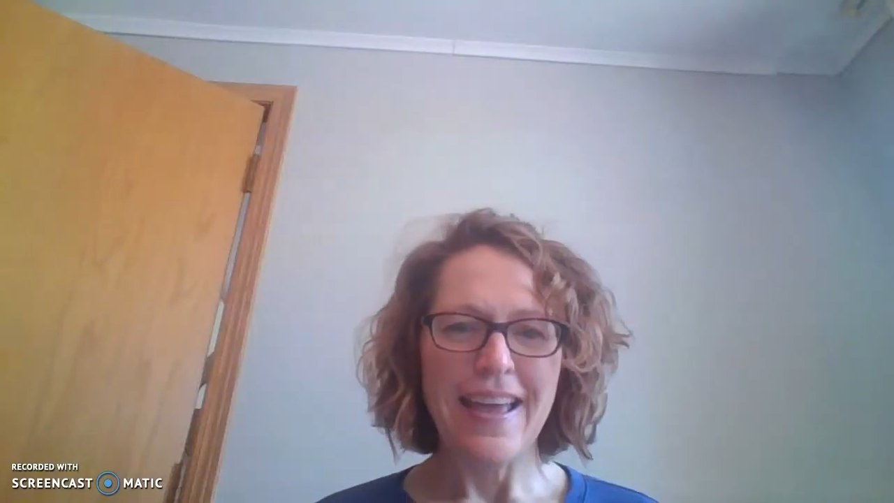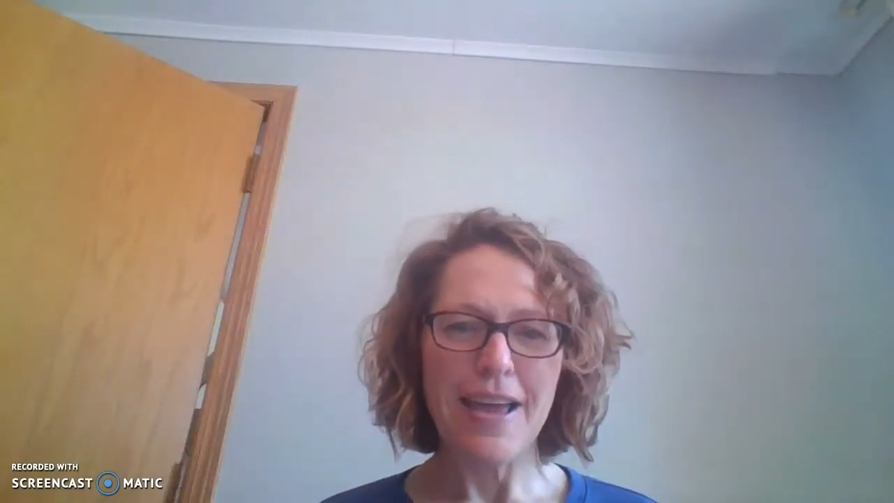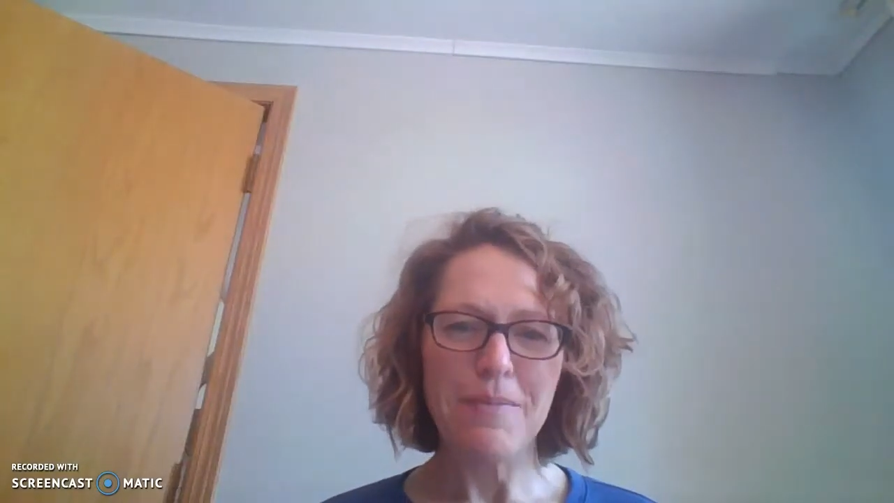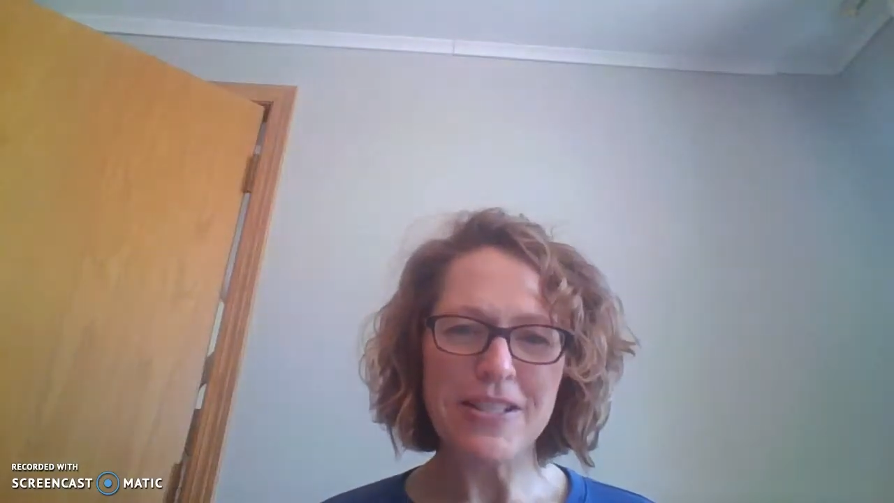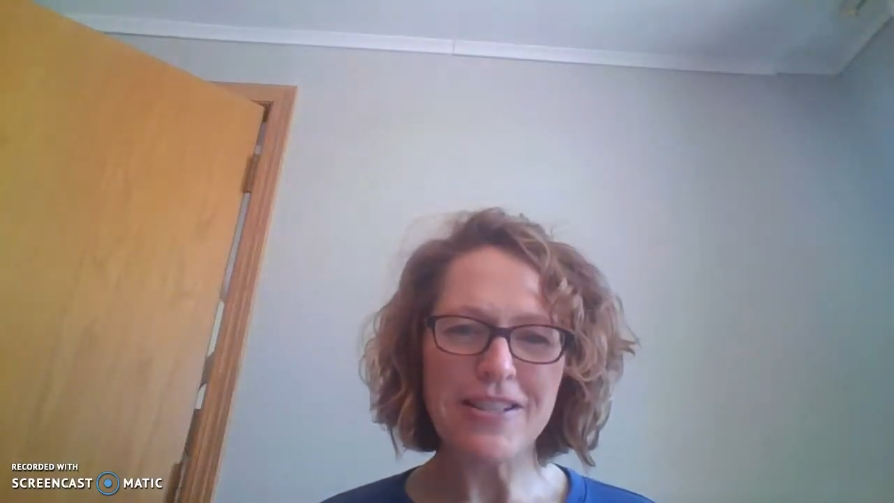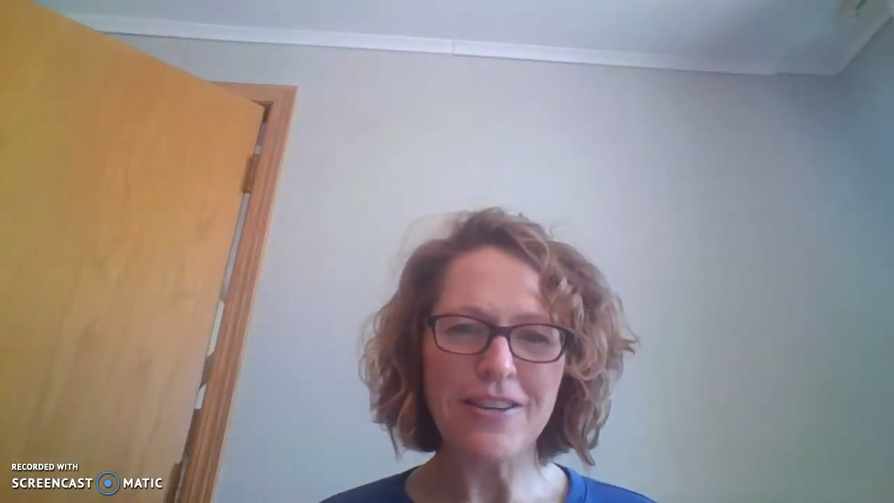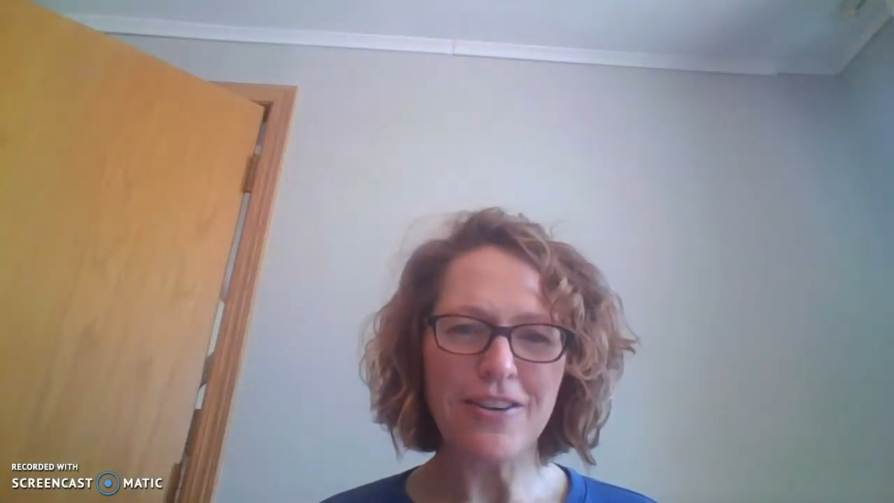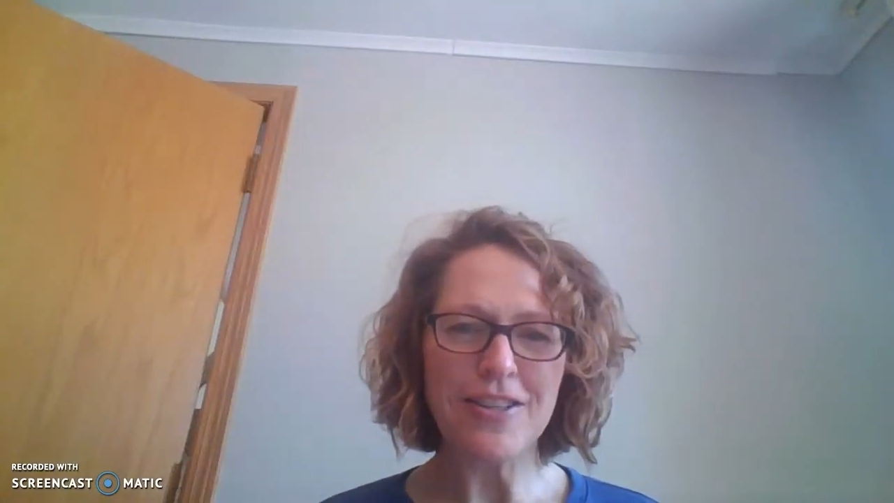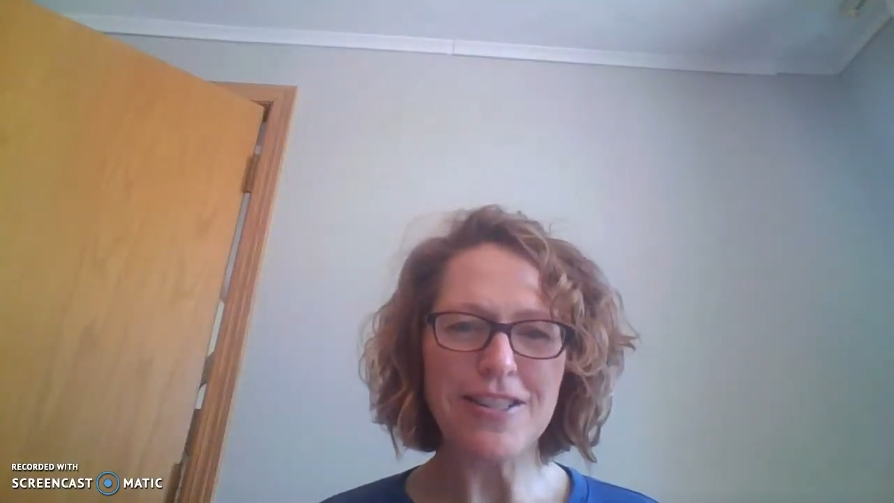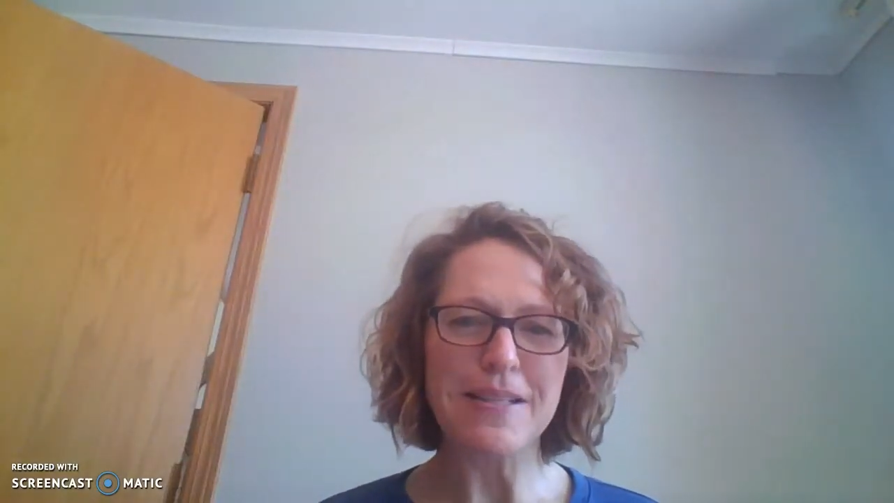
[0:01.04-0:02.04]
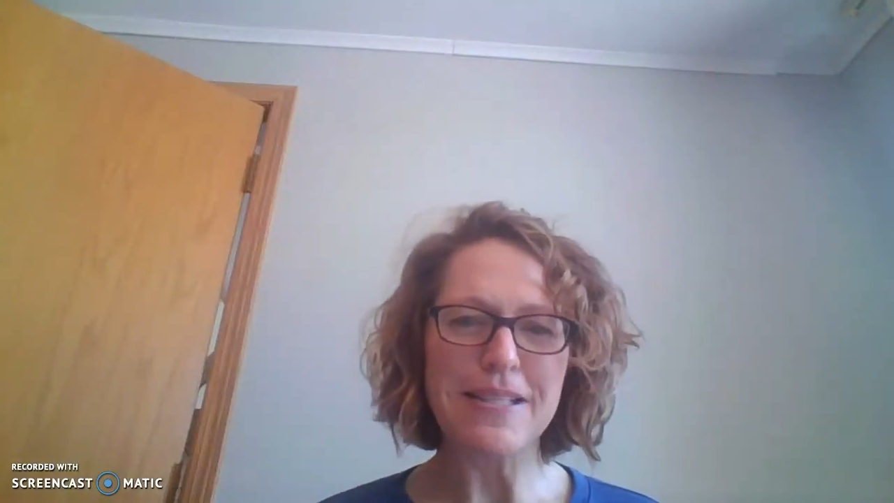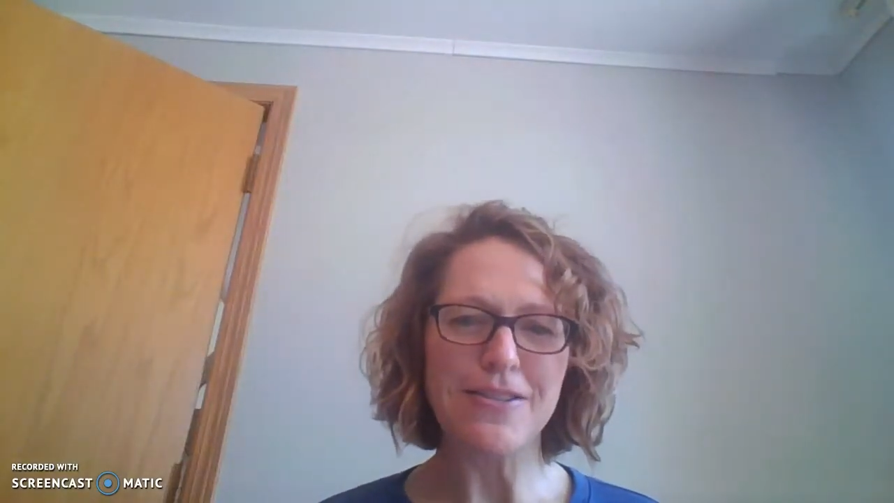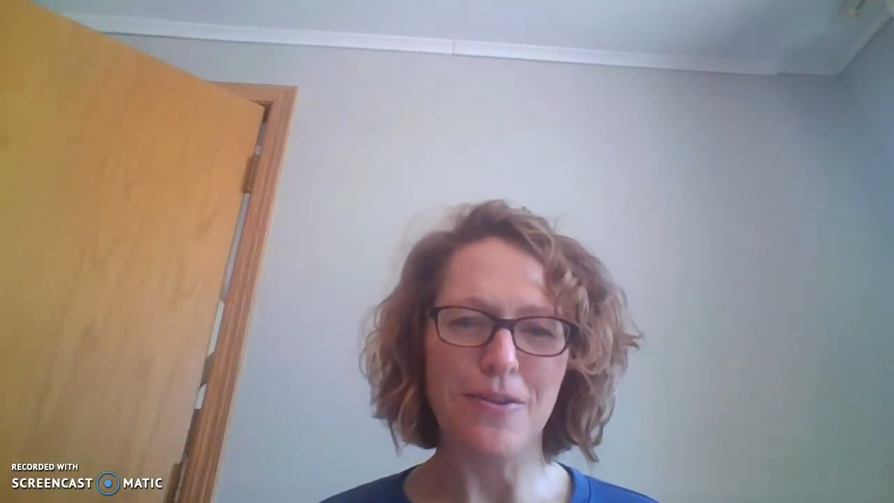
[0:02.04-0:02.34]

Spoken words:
Hey, boys and girls, it's Mrs.